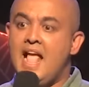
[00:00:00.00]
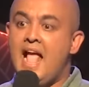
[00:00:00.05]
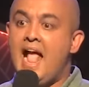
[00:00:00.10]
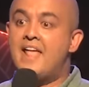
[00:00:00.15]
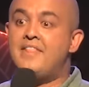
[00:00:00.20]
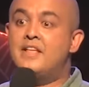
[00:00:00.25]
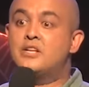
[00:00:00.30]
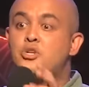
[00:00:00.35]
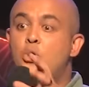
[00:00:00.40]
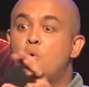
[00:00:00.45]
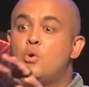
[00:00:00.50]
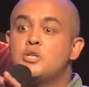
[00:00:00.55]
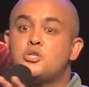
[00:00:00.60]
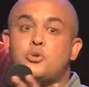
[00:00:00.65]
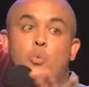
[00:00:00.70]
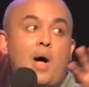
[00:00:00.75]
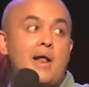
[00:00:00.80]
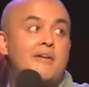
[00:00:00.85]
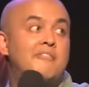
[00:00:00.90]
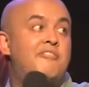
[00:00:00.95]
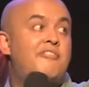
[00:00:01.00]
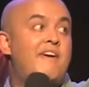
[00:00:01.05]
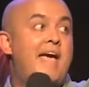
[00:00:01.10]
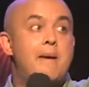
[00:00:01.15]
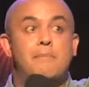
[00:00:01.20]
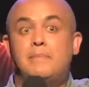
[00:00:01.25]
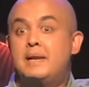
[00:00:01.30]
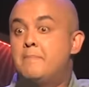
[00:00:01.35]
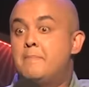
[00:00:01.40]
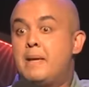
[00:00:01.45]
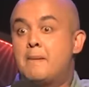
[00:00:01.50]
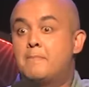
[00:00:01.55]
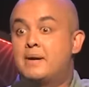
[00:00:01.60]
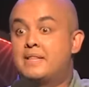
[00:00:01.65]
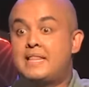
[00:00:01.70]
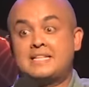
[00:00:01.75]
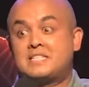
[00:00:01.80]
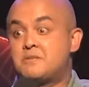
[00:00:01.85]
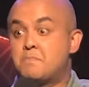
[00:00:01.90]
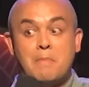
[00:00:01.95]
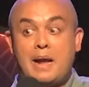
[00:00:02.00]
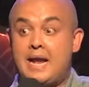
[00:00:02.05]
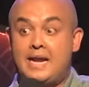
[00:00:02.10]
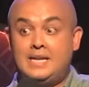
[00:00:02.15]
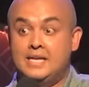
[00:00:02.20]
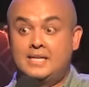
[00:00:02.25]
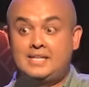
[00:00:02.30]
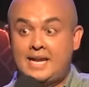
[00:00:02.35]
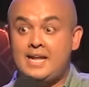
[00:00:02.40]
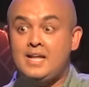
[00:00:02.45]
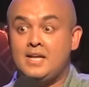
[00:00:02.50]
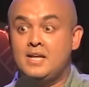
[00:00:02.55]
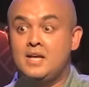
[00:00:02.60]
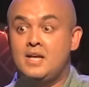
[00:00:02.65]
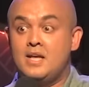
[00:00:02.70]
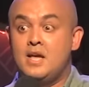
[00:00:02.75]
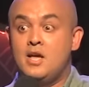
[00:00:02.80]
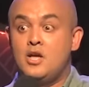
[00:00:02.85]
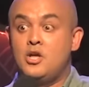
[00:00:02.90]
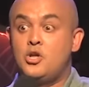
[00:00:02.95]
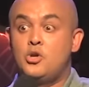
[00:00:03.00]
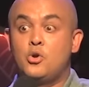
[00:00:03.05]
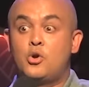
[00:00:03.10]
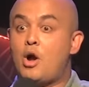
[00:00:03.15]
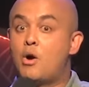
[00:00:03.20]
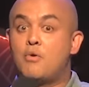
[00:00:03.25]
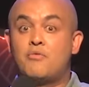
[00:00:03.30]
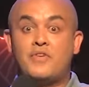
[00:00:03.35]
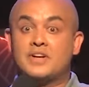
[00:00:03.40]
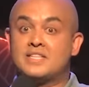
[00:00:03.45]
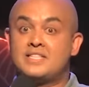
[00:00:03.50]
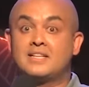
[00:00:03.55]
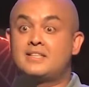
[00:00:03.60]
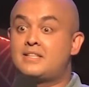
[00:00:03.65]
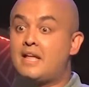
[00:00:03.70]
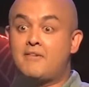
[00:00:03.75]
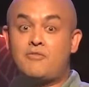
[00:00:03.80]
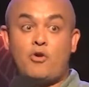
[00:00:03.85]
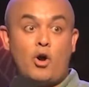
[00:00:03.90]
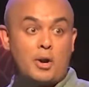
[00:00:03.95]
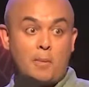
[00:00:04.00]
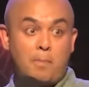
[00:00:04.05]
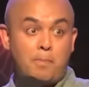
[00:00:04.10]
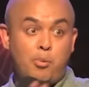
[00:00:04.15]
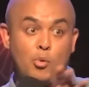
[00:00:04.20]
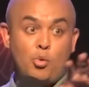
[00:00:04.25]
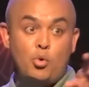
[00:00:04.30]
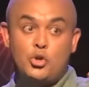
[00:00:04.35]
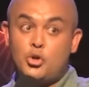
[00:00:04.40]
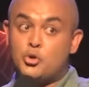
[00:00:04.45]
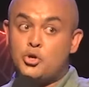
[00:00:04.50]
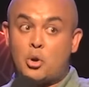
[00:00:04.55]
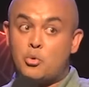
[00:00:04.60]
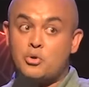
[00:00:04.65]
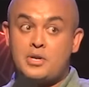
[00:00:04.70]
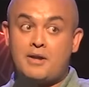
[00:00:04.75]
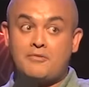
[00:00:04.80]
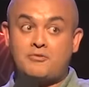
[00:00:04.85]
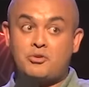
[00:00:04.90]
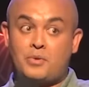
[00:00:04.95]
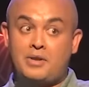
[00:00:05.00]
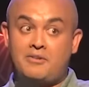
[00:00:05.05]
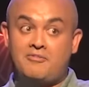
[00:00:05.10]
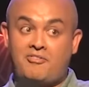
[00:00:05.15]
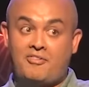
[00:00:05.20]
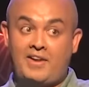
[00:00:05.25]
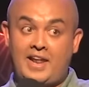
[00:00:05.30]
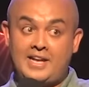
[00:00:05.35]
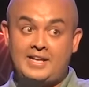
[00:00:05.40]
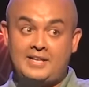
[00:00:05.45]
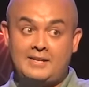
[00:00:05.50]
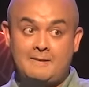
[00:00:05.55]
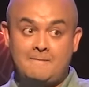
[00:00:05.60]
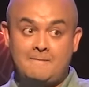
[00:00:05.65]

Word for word: and there's always one family member that's made it, eh? You go visit, they've got a pool, you don't have to inflate.